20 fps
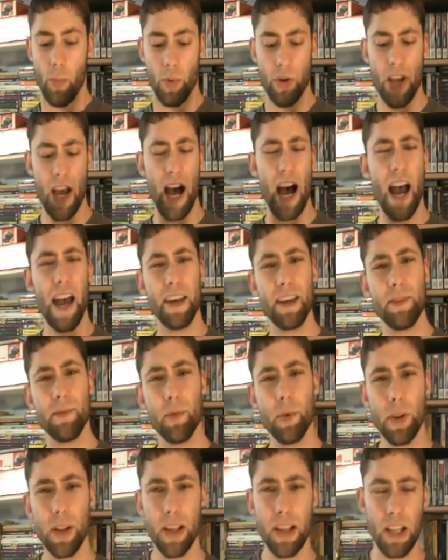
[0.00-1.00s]
But yeah, I
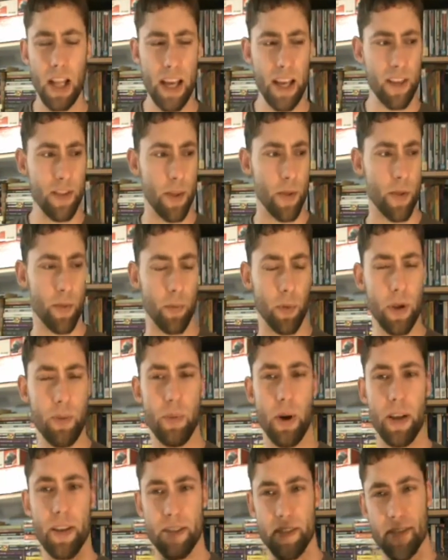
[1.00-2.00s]
didn't really like the
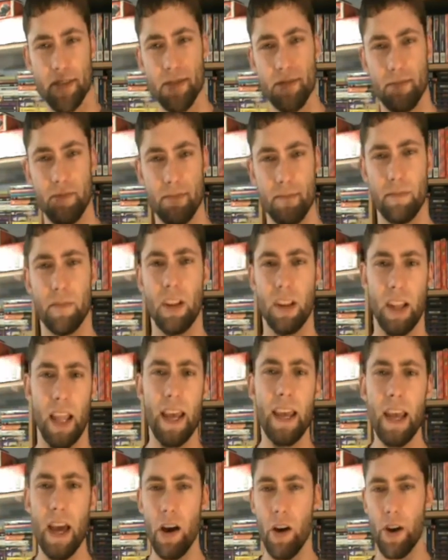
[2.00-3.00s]
3-button
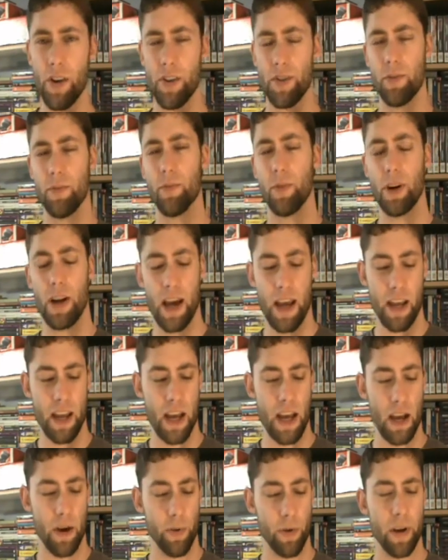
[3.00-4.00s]
layout when
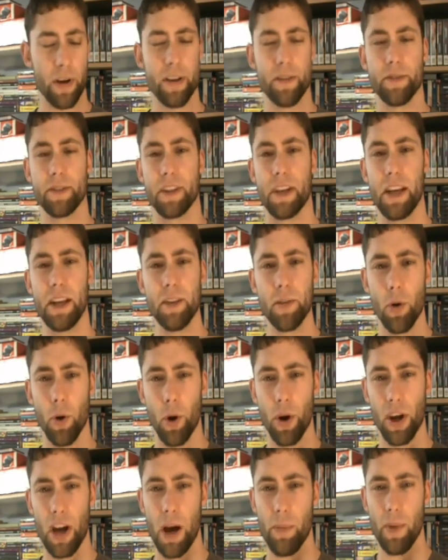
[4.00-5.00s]
I was a kid
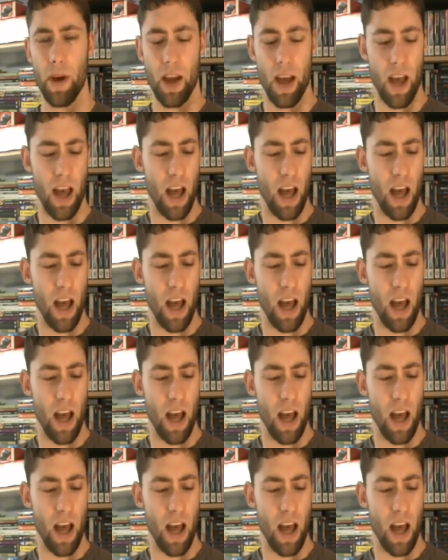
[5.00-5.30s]
growing up.